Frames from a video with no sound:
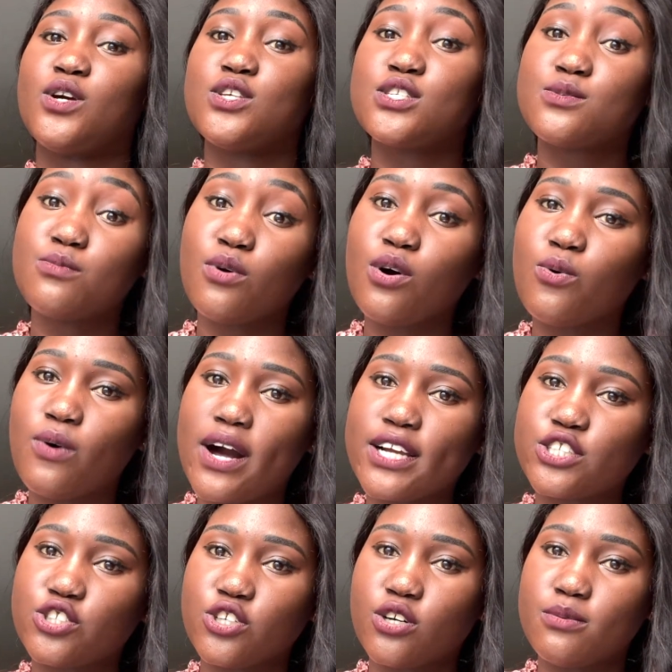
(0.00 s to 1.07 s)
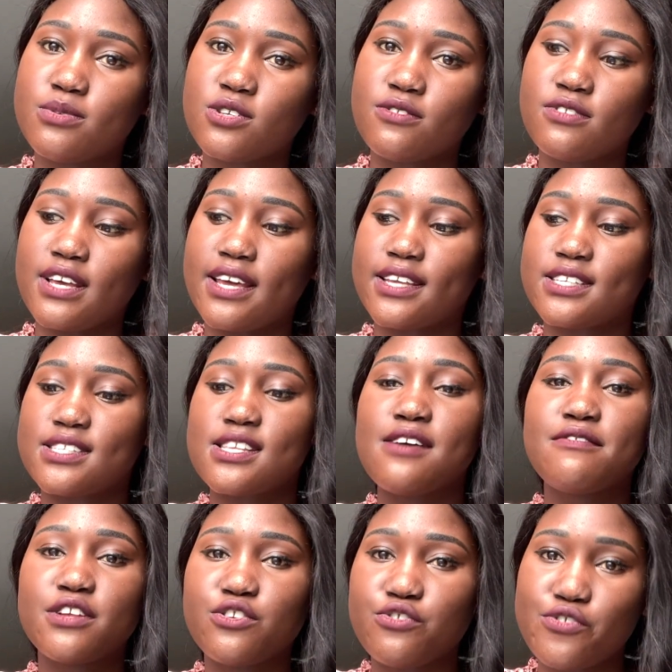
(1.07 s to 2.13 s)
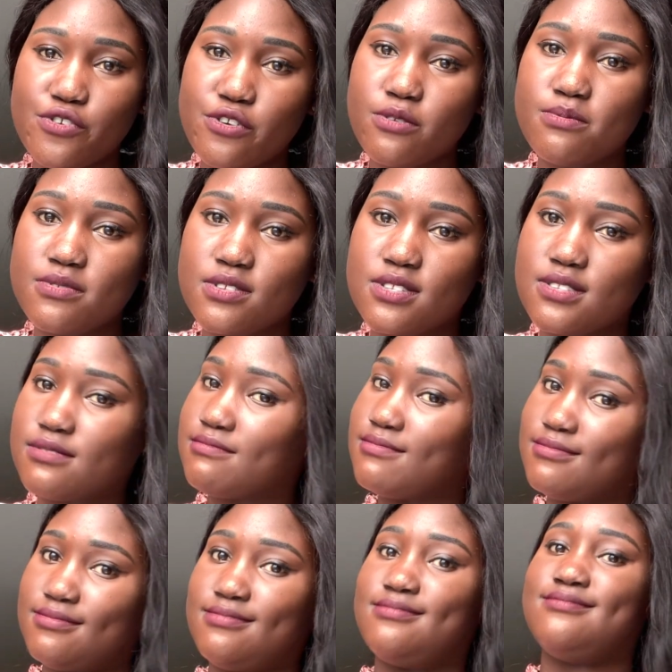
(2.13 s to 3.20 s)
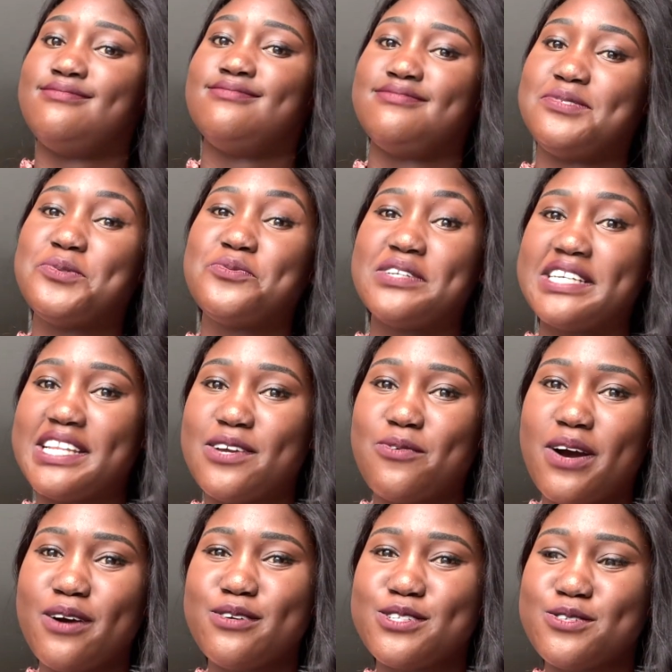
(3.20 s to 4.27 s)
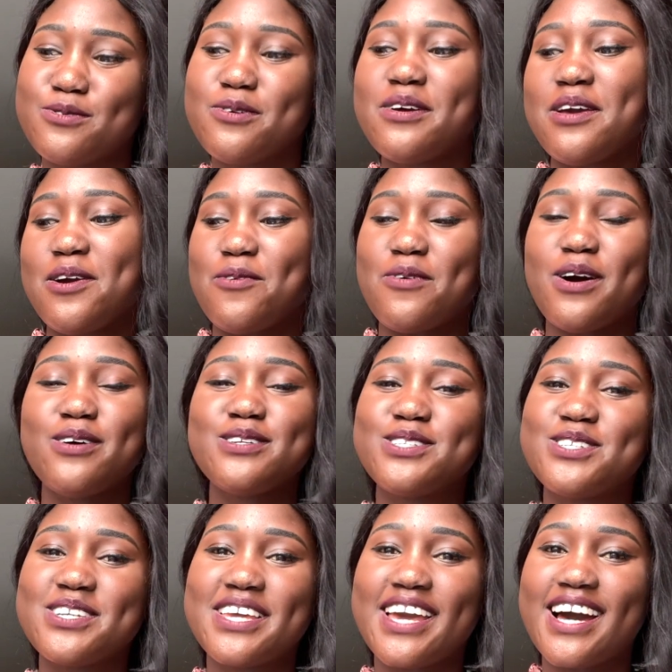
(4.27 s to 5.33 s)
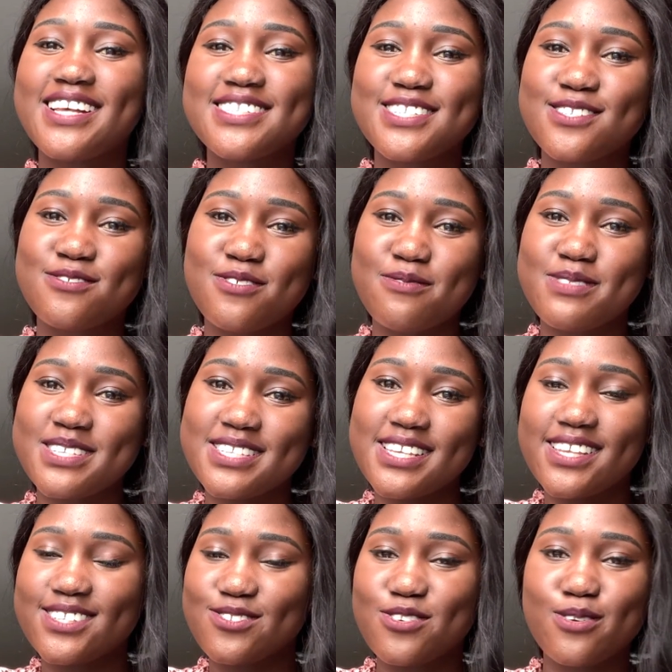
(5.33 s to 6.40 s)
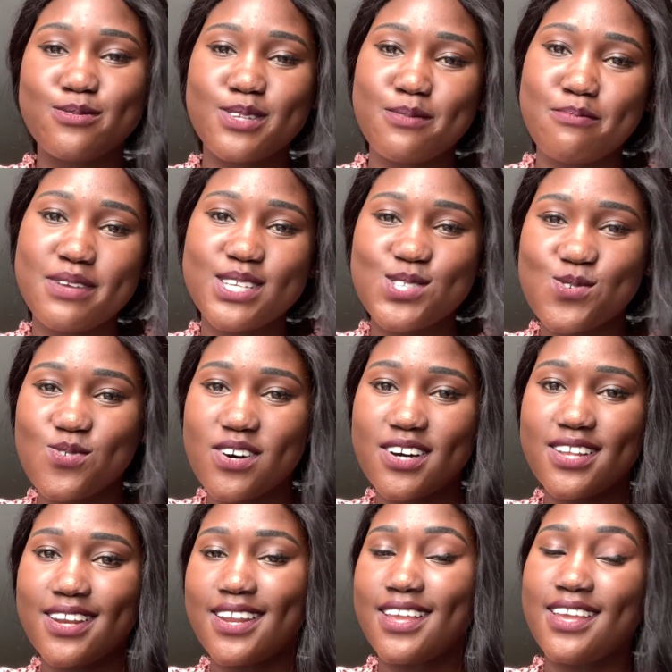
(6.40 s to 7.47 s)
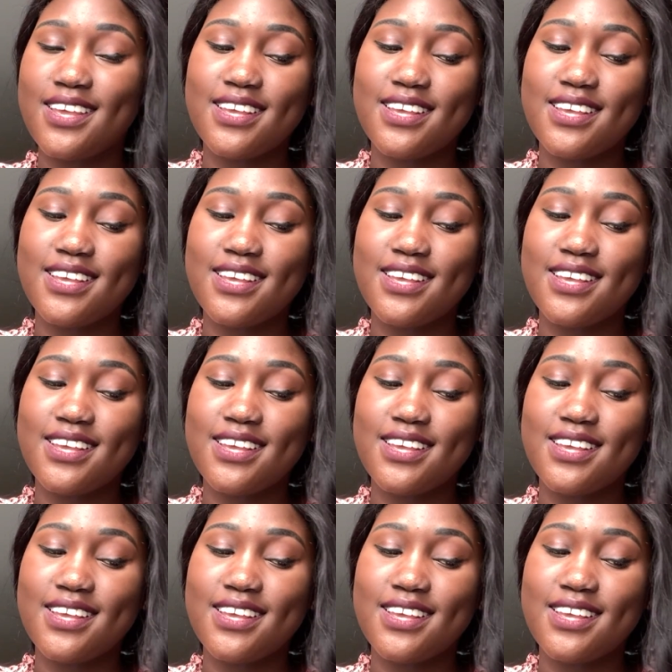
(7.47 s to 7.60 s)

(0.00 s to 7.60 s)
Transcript: small workshops of like 7 groups, really, why would you get answers from the 6 groups and miss one?